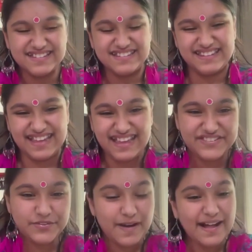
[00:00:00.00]

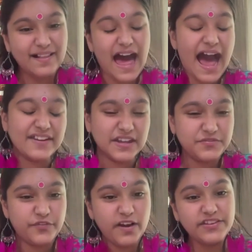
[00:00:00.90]
Yes, well,
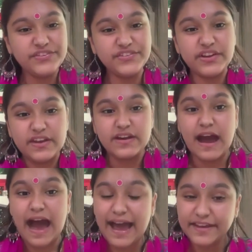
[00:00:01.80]

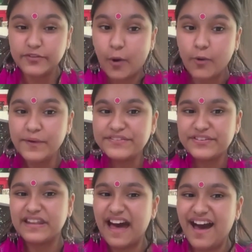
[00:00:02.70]
I've always
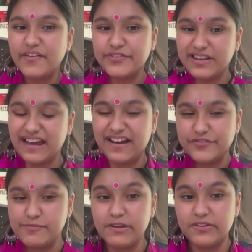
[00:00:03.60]

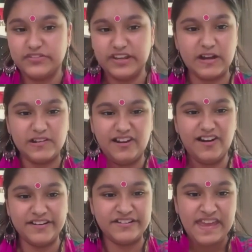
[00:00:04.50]
loved music a
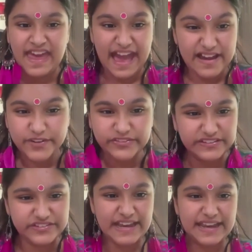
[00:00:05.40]
lot, ever
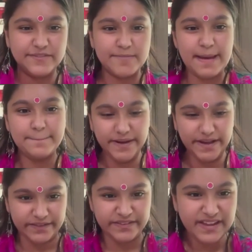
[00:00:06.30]
since I can
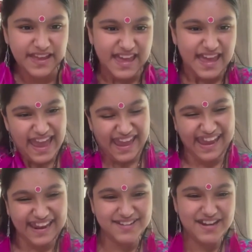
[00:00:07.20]
remember.
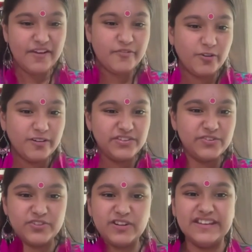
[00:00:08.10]
And I've always
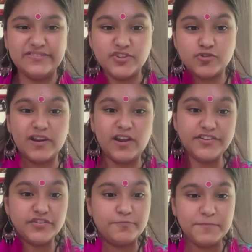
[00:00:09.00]
used to listen to a
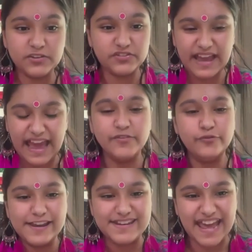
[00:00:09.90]
lot of music
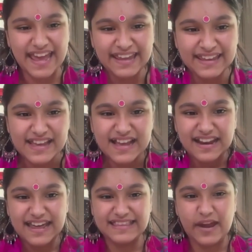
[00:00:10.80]
every day.
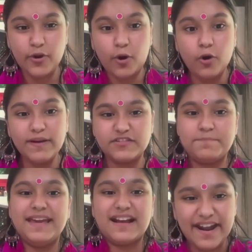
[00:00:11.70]
Like there would always
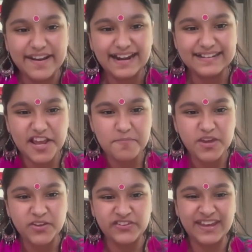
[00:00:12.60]
be Carnatic
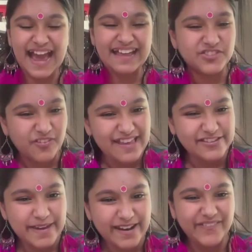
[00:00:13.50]
music and thrash
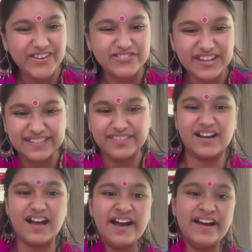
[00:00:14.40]
metal music in the
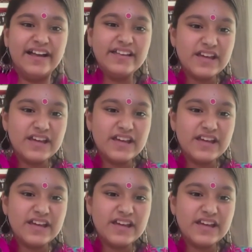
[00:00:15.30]
car.